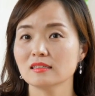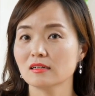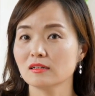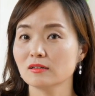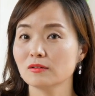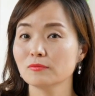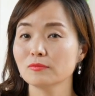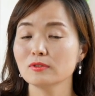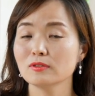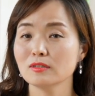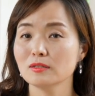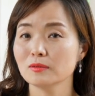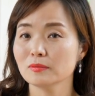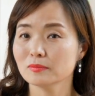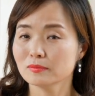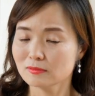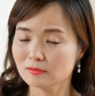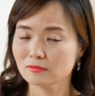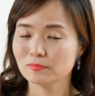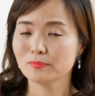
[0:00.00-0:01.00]
a really
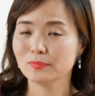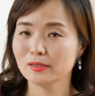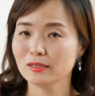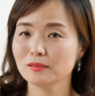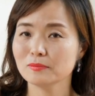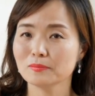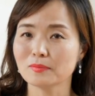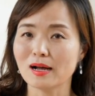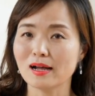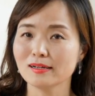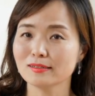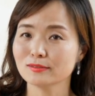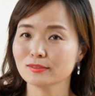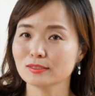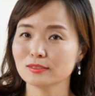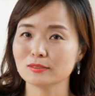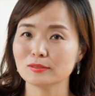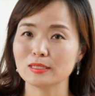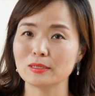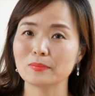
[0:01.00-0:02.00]
big
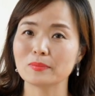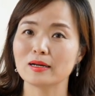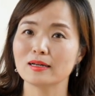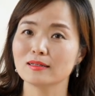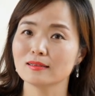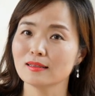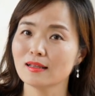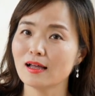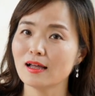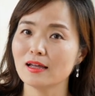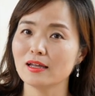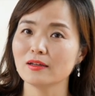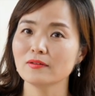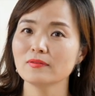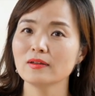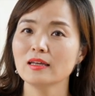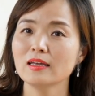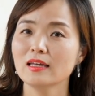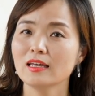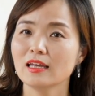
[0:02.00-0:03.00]
milestone in my
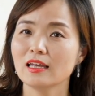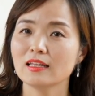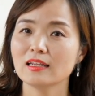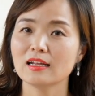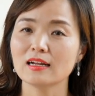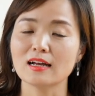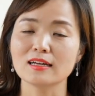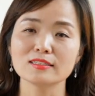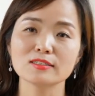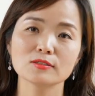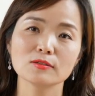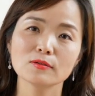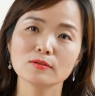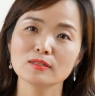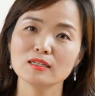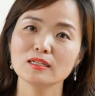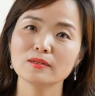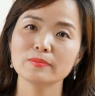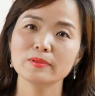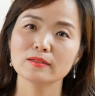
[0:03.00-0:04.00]
life. And then I
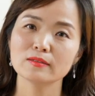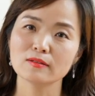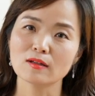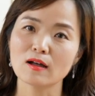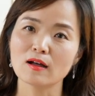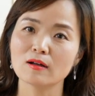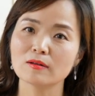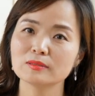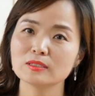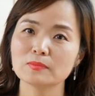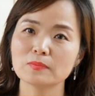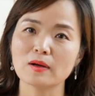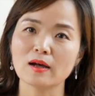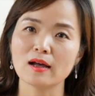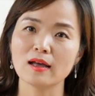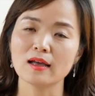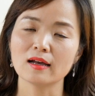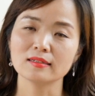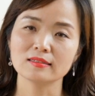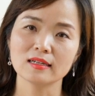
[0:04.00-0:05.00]
slowly built out
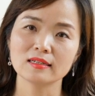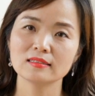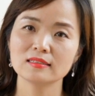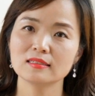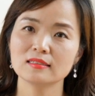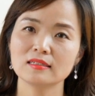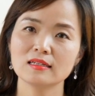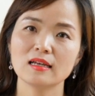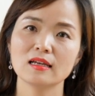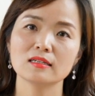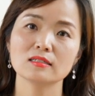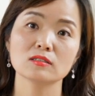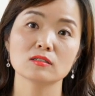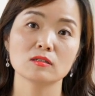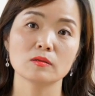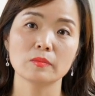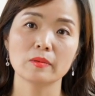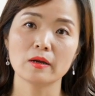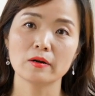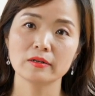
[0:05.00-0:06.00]
my identity as
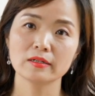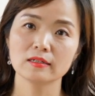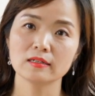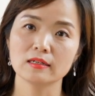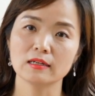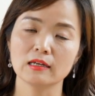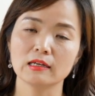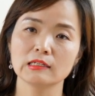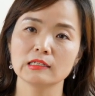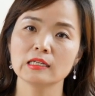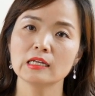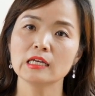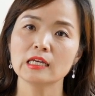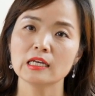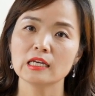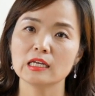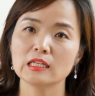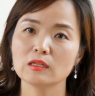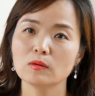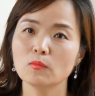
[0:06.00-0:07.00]
an American,
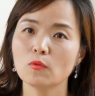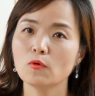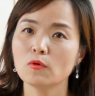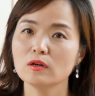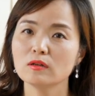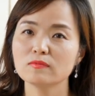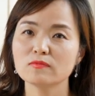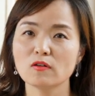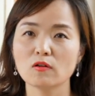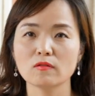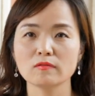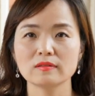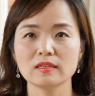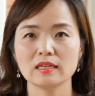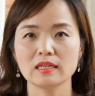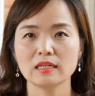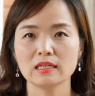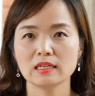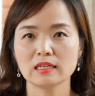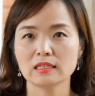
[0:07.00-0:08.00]
and then more involved
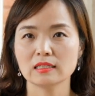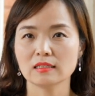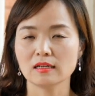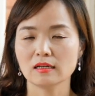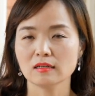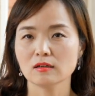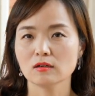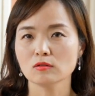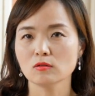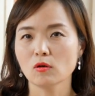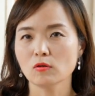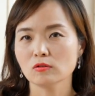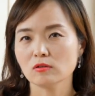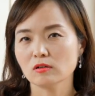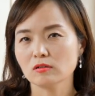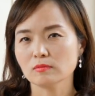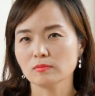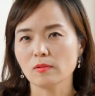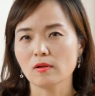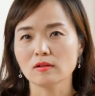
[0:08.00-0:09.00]
in like
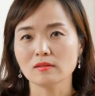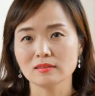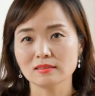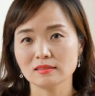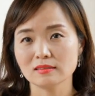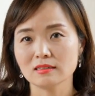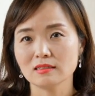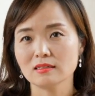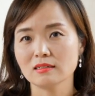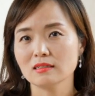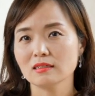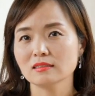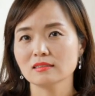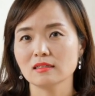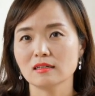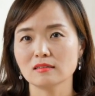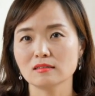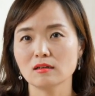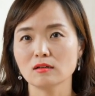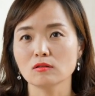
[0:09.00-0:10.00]
local
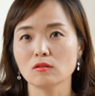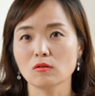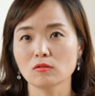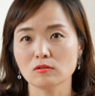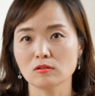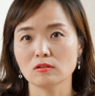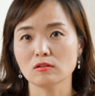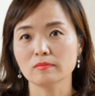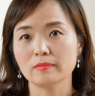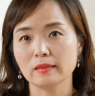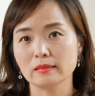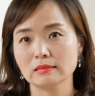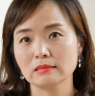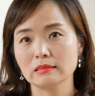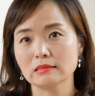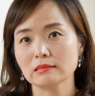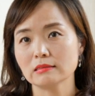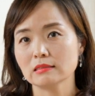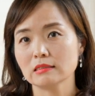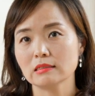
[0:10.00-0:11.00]
politics and the local
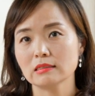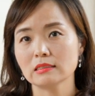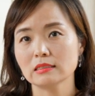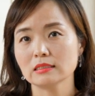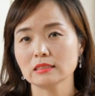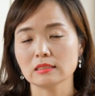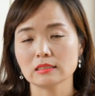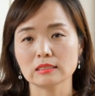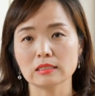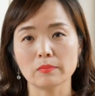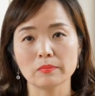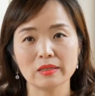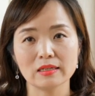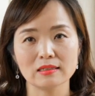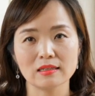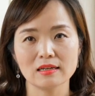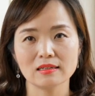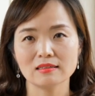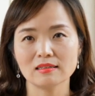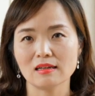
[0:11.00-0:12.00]
businesses or
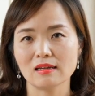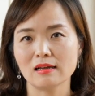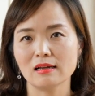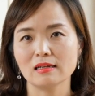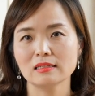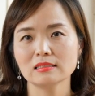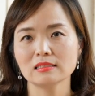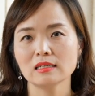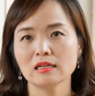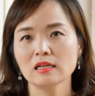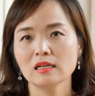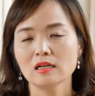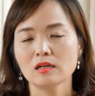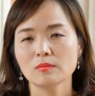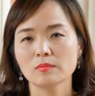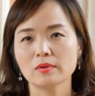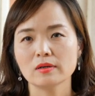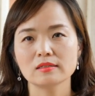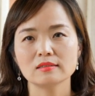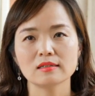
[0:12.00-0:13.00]
something like that.
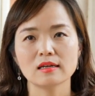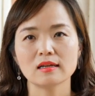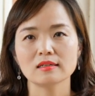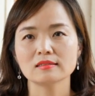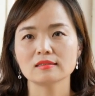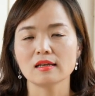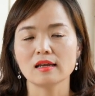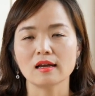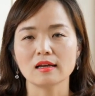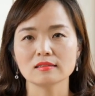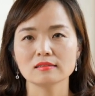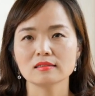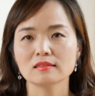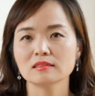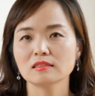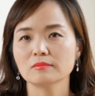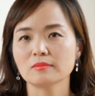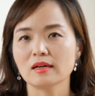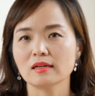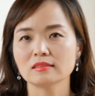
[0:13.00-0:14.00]
But that
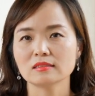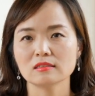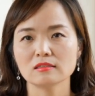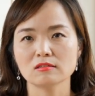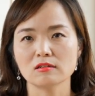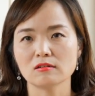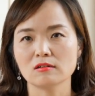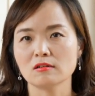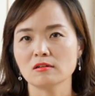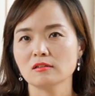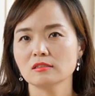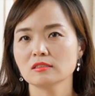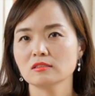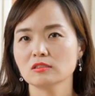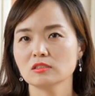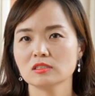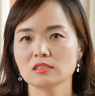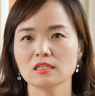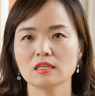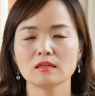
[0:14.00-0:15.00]
Atlanta massacre
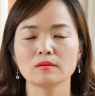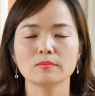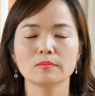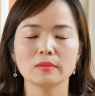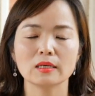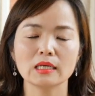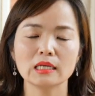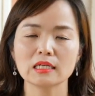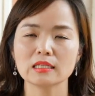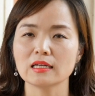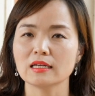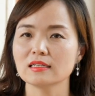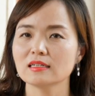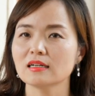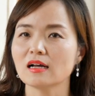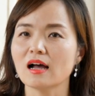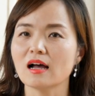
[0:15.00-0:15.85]
just gave me like